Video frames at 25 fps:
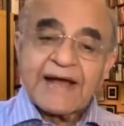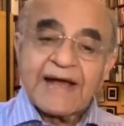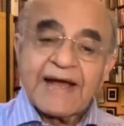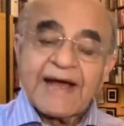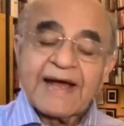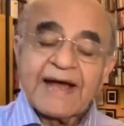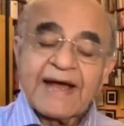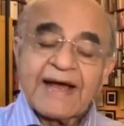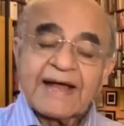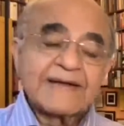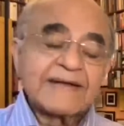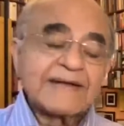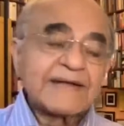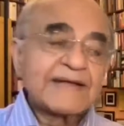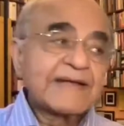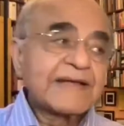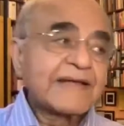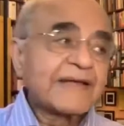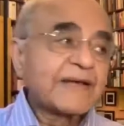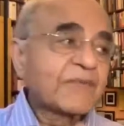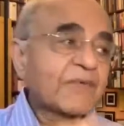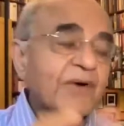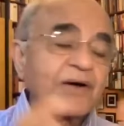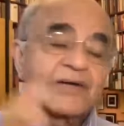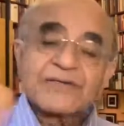And
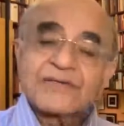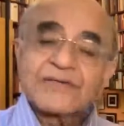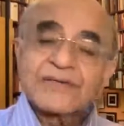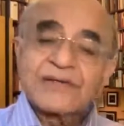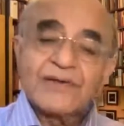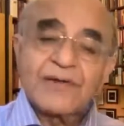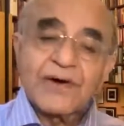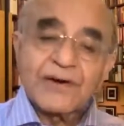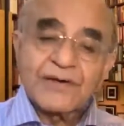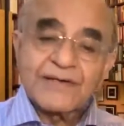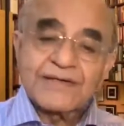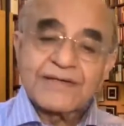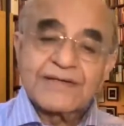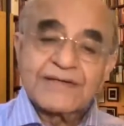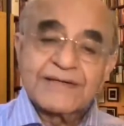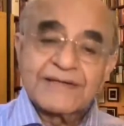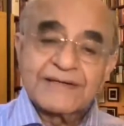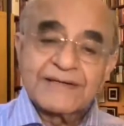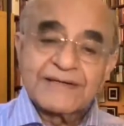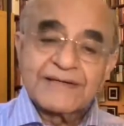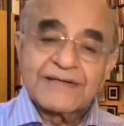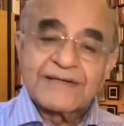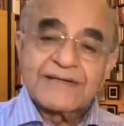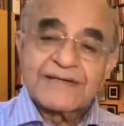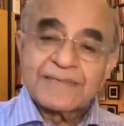he was not
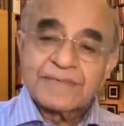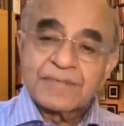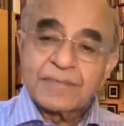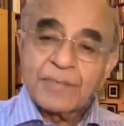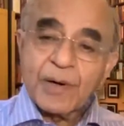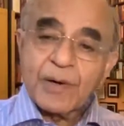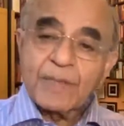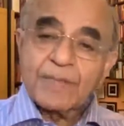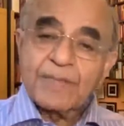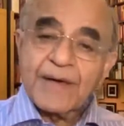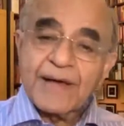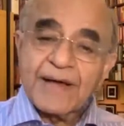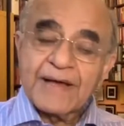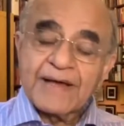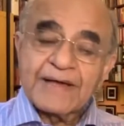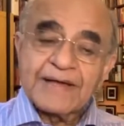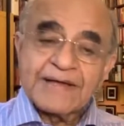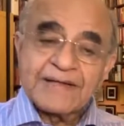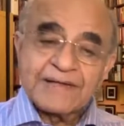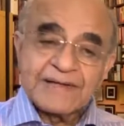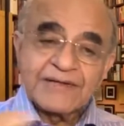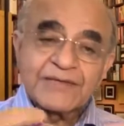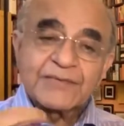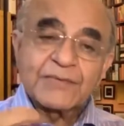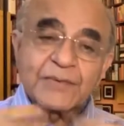in Bombay.
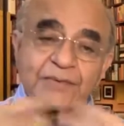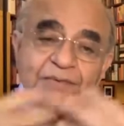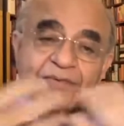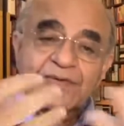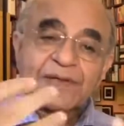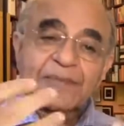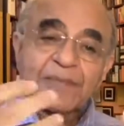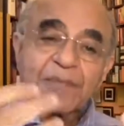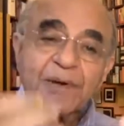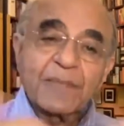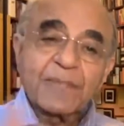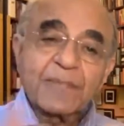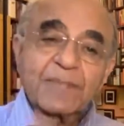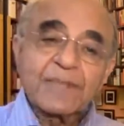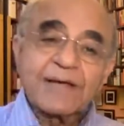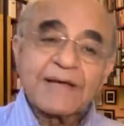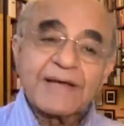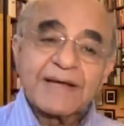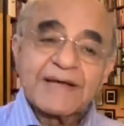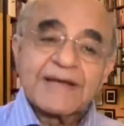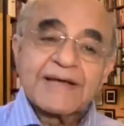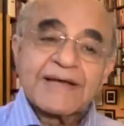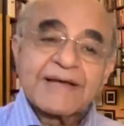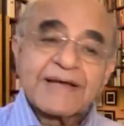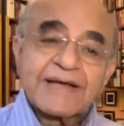This was in Bombay.
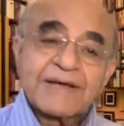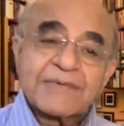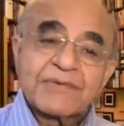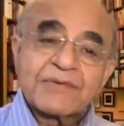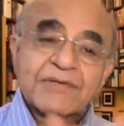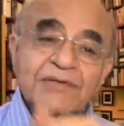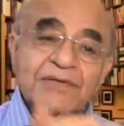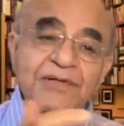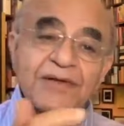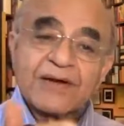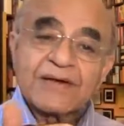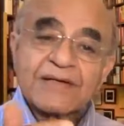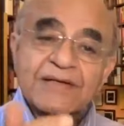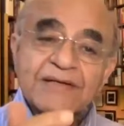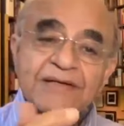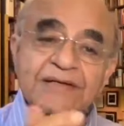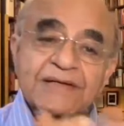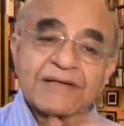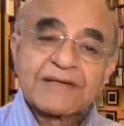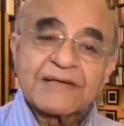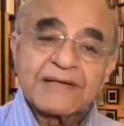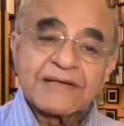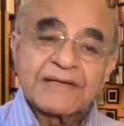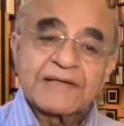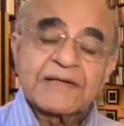He was not
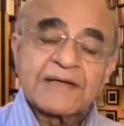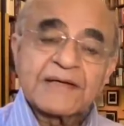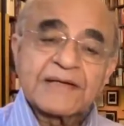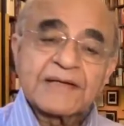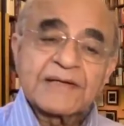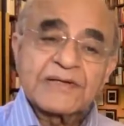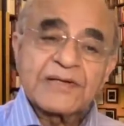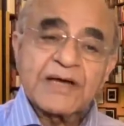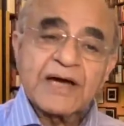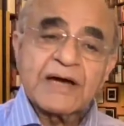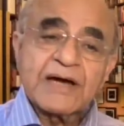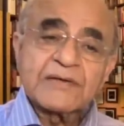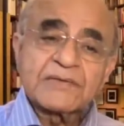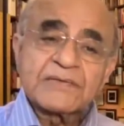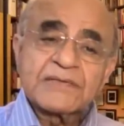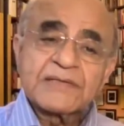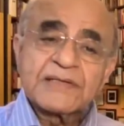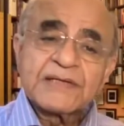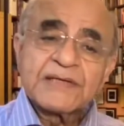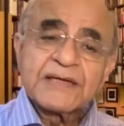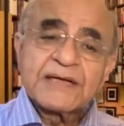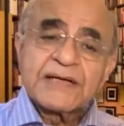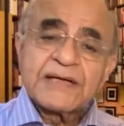in town.